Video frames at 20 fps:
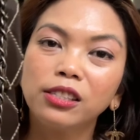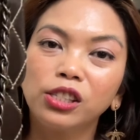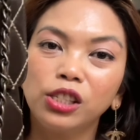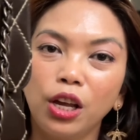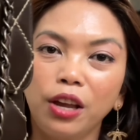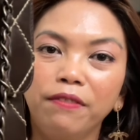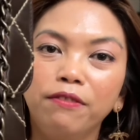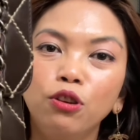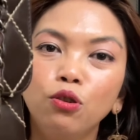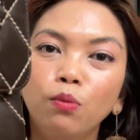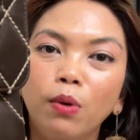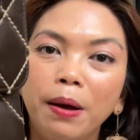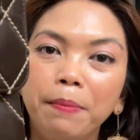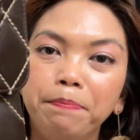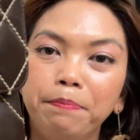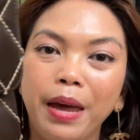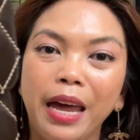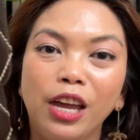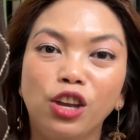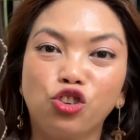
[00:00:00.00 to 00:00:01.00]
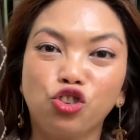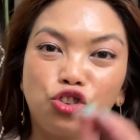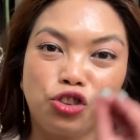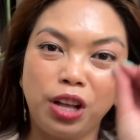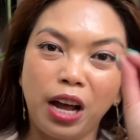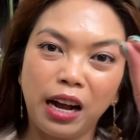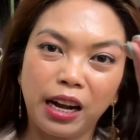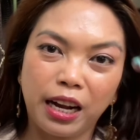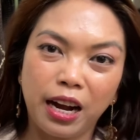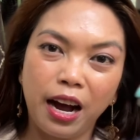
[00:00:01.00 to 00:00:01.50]
So if you want beige,
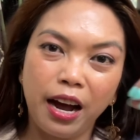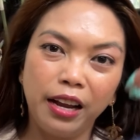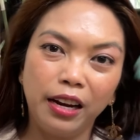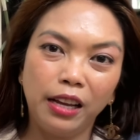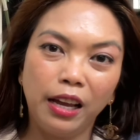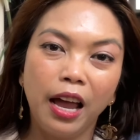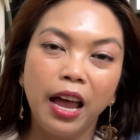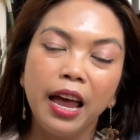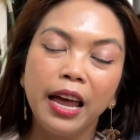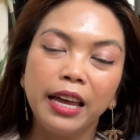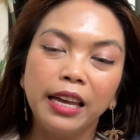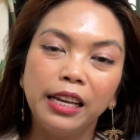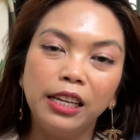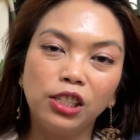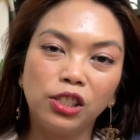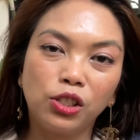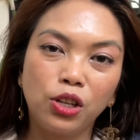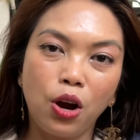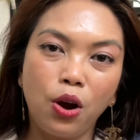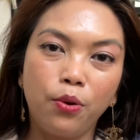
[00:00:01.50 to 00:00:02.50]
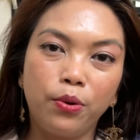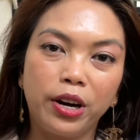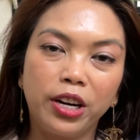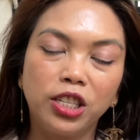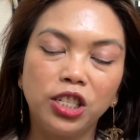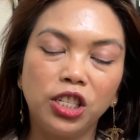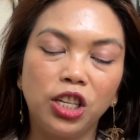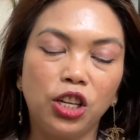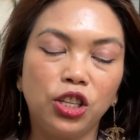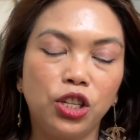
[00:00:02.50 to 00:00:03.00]
that kind of is
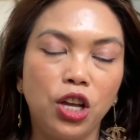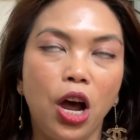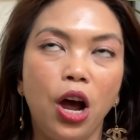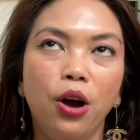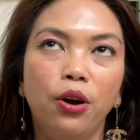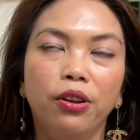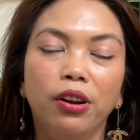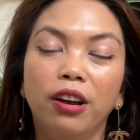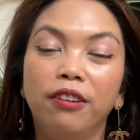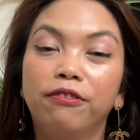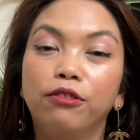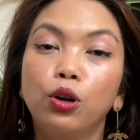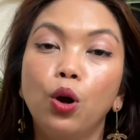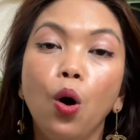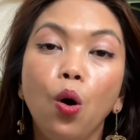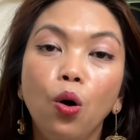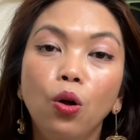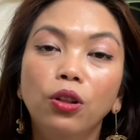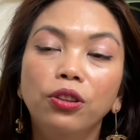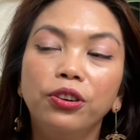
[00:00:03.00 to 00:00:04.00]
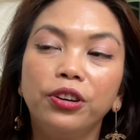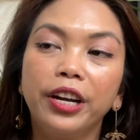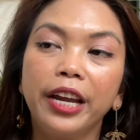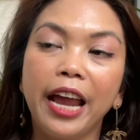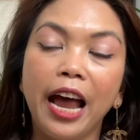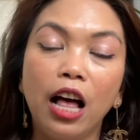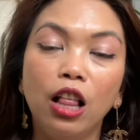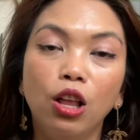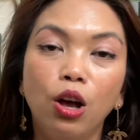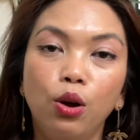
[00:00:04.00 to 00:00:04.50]
towards the tone of gold or
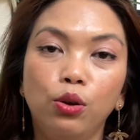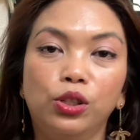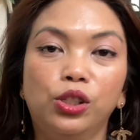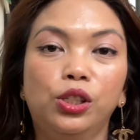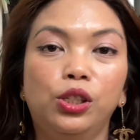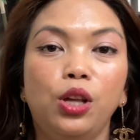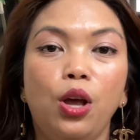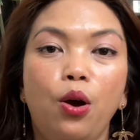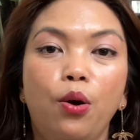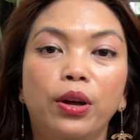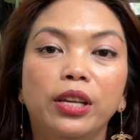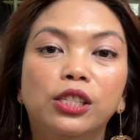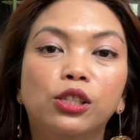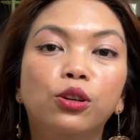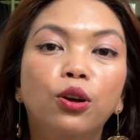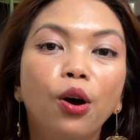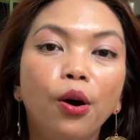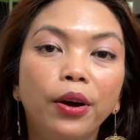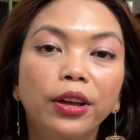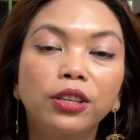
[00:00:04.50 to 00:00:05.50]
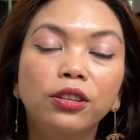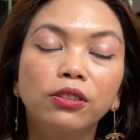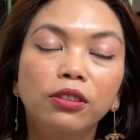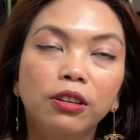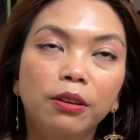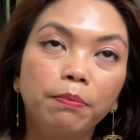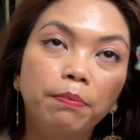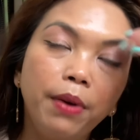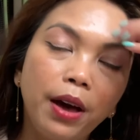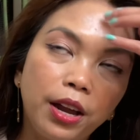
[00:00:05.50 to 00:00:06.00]
yellow, so it's going to
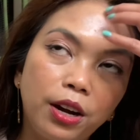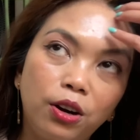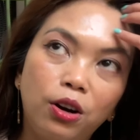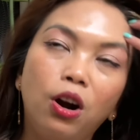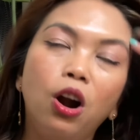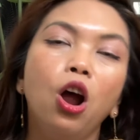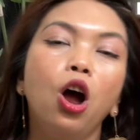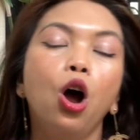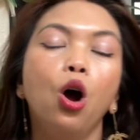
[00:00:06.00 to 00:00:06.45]
look better